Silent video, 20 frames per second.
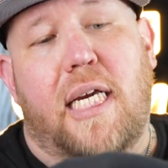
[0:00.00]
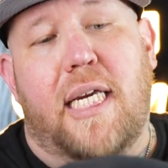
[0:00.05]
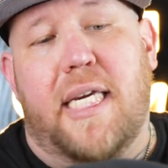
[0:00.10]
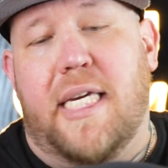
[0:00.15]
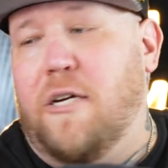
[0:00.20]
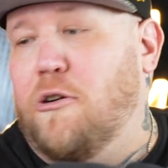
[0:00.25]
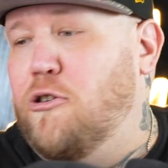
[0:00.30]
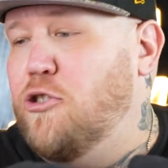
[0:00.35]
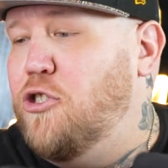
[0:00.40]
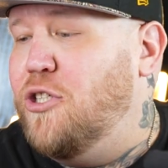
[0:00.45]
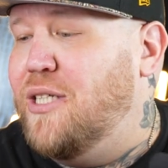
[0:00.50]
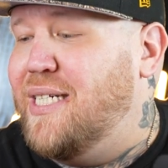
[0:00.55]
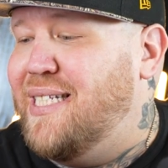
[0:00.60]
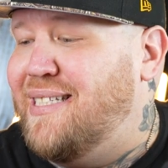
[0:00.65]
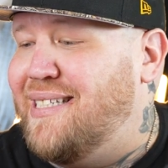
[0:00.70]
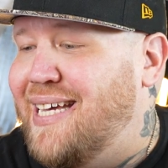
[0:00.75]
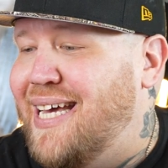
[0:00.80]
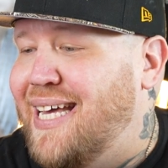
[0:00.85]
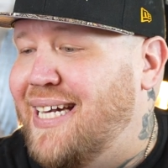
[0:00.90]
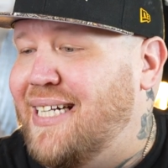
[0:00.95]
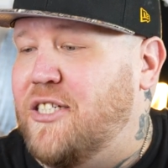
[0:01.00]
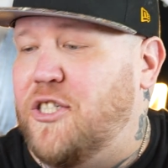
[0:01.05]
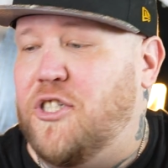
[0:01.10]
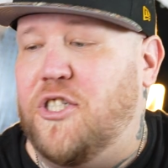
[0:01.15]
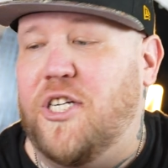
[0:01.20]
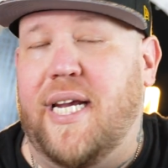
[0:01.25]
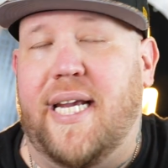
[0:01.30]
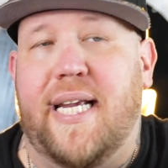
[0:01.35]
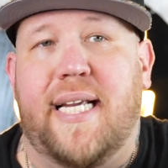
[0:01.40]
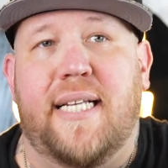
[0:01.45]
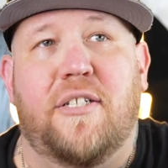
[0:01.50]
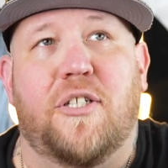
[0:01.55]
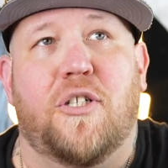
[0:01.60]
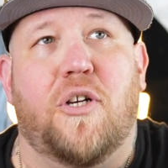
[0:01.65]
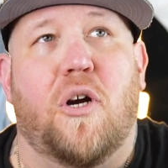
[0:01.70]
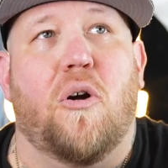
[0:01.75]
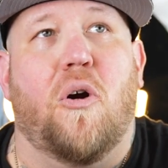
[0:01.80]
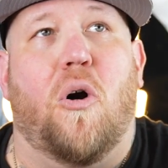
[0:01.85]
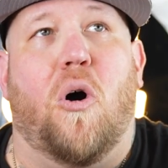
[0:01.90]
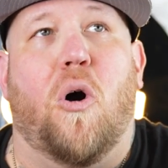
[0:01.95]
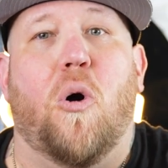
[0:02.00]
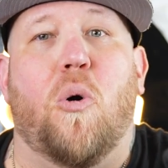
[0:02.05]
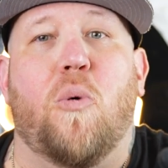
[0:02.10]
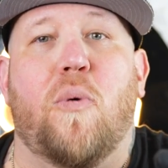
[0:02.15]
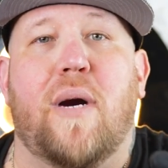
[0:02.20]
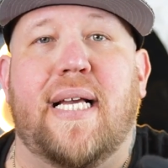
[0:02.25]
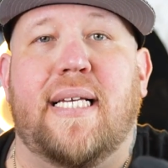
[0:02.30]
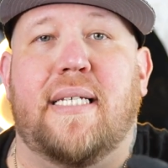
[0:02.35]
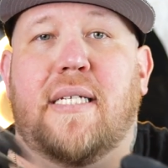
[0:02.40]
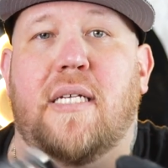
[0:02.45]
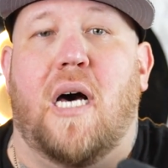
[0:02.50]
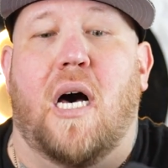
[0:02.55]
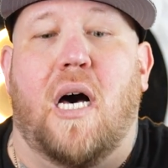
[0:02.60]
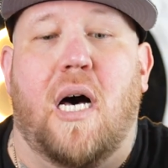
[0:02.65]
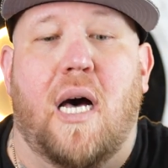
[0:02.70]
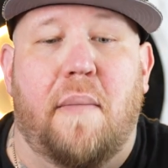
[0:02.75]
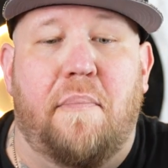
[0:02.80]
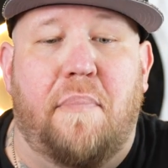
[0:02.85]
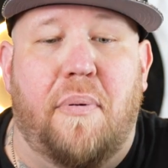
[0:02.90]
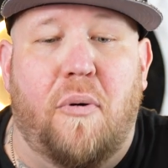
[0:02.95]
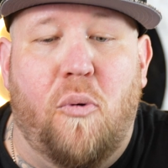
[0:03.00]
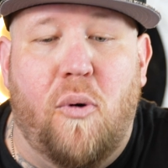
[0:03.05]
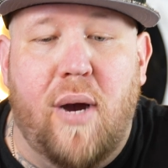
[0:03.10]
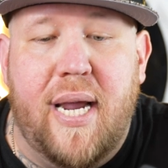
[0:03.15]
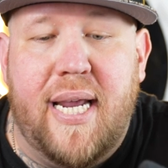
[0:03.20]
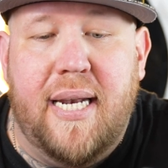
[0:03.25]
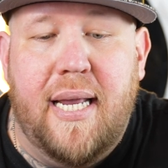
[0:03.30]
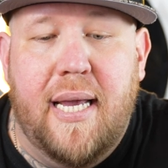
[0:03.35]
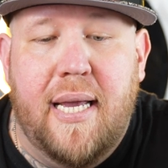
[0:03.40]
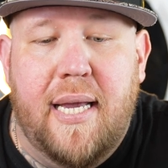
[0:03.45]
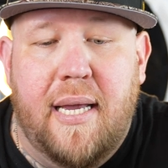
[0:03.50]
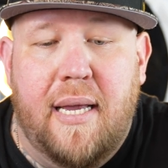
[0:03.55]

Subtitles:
Usually tennis chains are always on point,